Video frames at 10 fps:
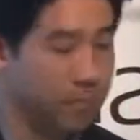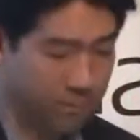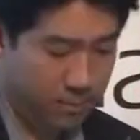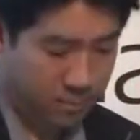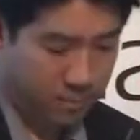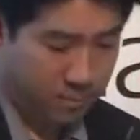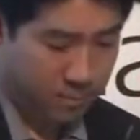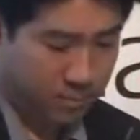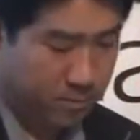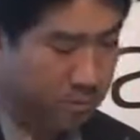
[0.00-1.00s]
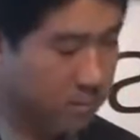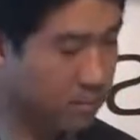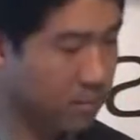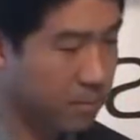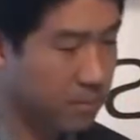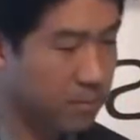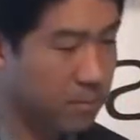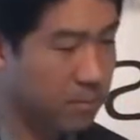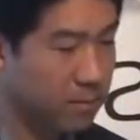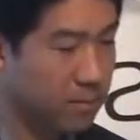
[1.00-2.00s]

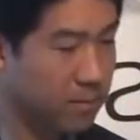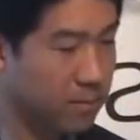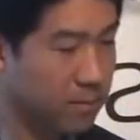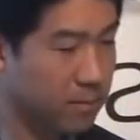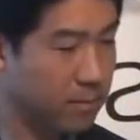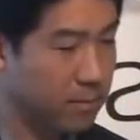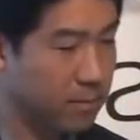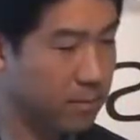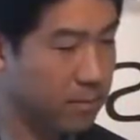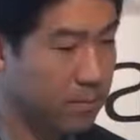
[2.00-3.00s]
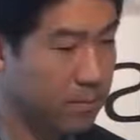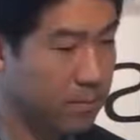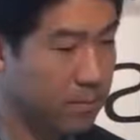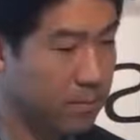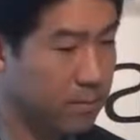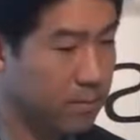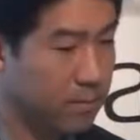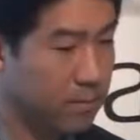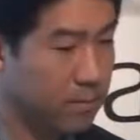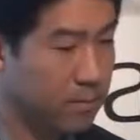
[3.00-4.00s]

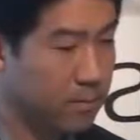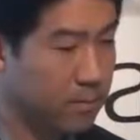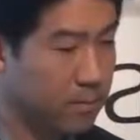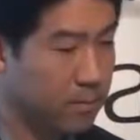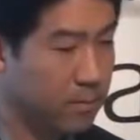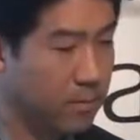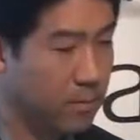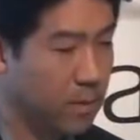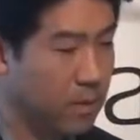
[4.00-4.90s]
Nothing is said.